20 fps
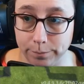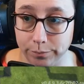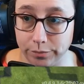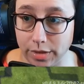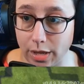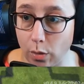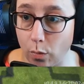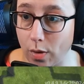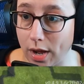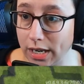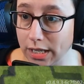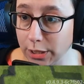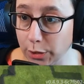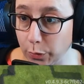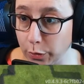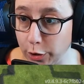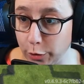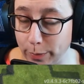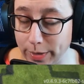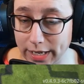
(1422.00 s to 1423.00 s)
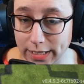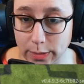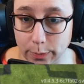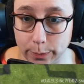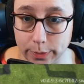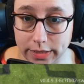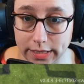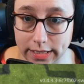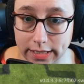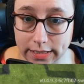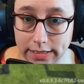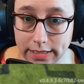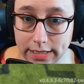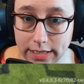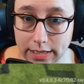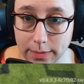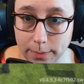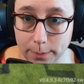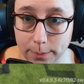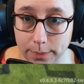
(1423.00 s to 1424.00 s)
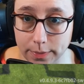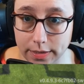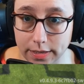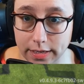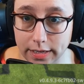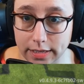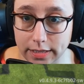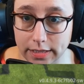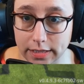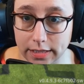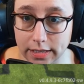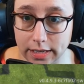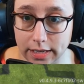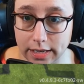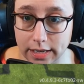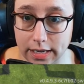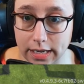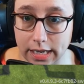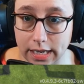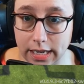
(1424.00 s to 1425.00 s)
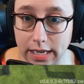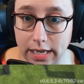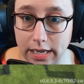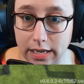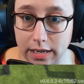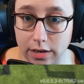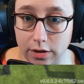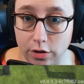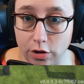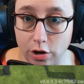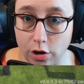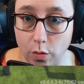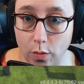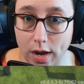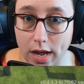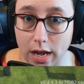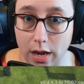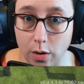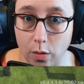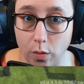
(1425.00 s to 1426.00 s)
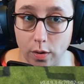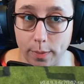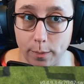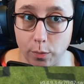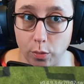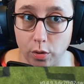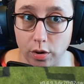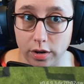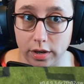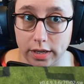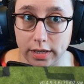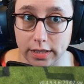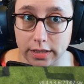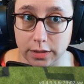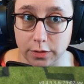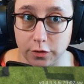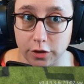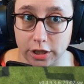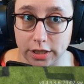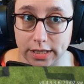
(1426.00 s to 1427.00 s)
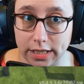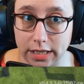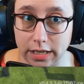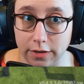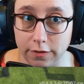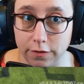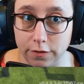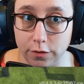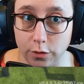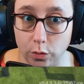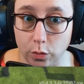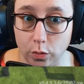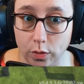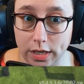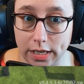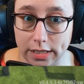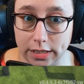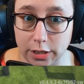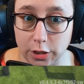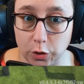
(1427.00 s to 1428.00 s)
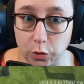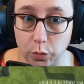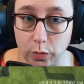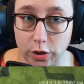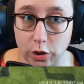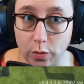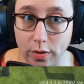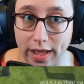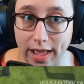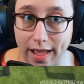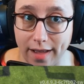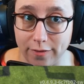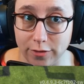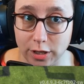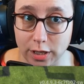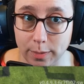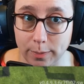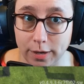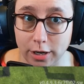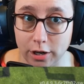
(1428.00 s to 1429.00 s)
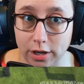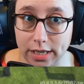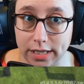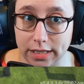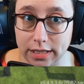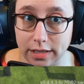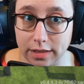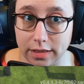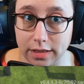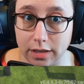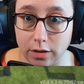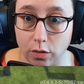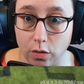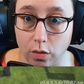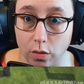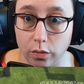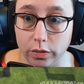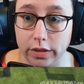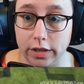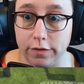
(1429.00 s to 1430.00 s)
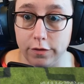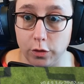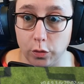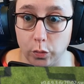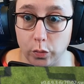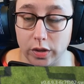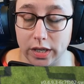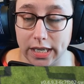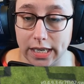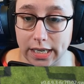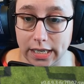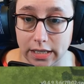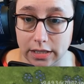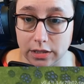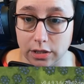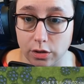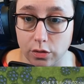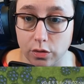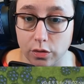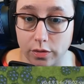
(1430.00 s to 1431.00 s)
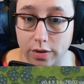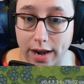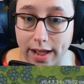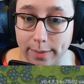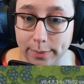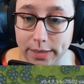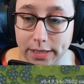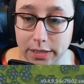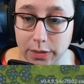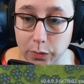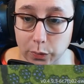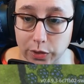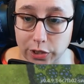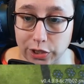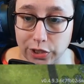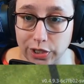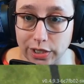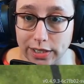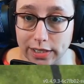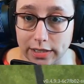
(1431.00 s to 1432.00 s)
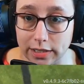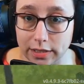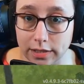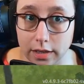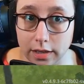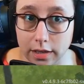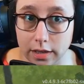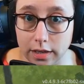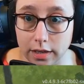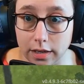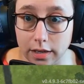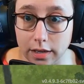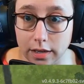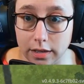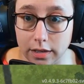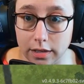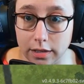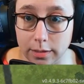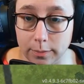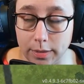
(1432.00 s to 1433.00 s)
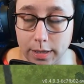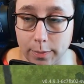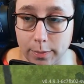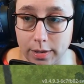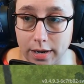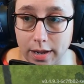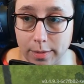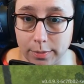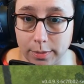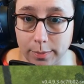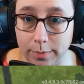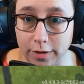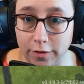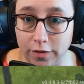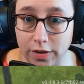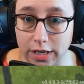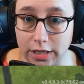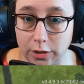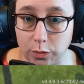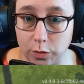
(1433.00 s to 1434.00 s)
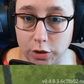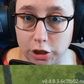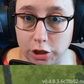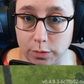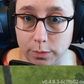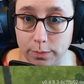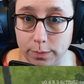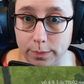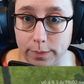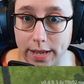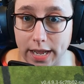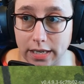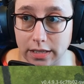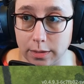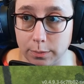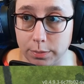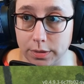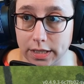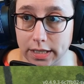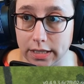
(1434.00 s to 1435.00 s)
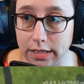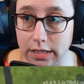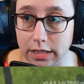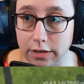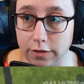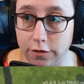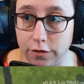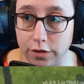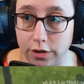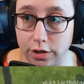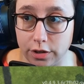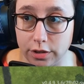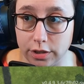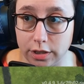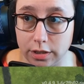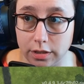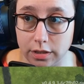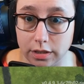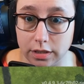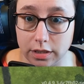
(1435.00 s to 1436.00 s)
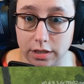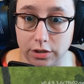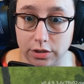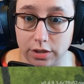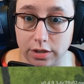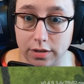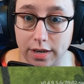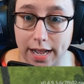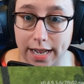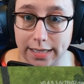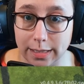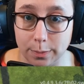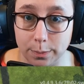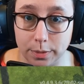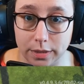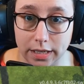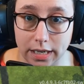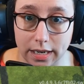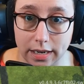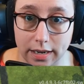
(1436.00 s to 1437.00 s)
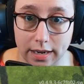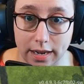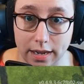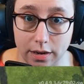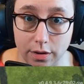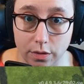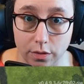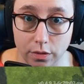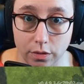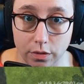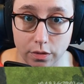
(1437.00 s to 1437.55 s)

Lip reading: I want to switch back to planting, but I know how important it is for us to get food. And since we don't have any berries, the only food we're getting is the kohlrabis, which is going to be a problem if I switch them back to planting first, because there's a lot to plant now.